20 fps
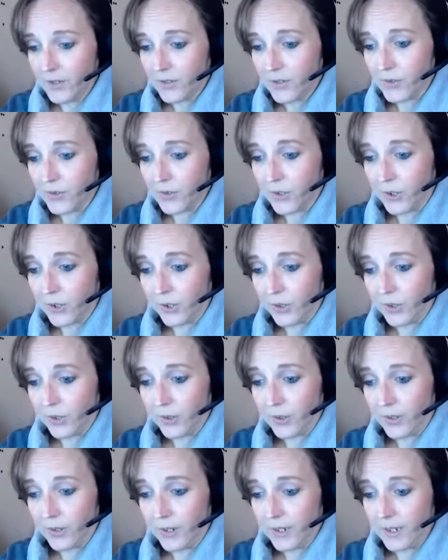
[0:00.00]

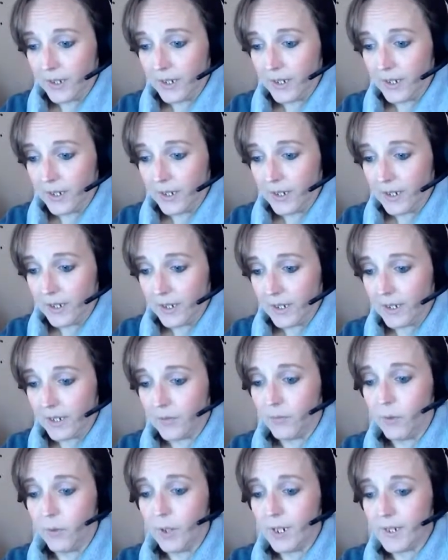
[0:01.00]
So he
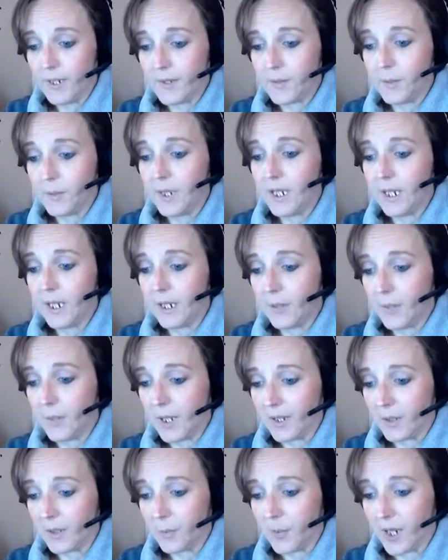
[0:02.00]
avoided speaking
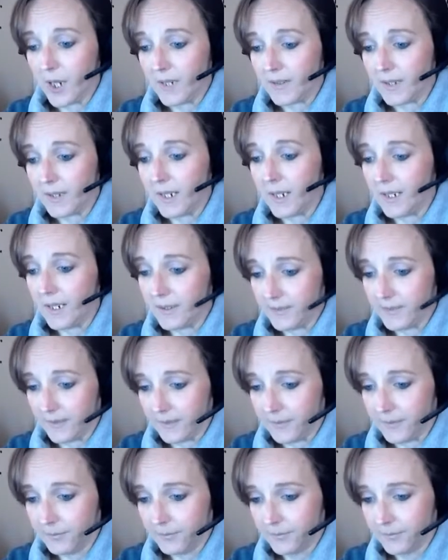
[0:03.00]
about the practicality.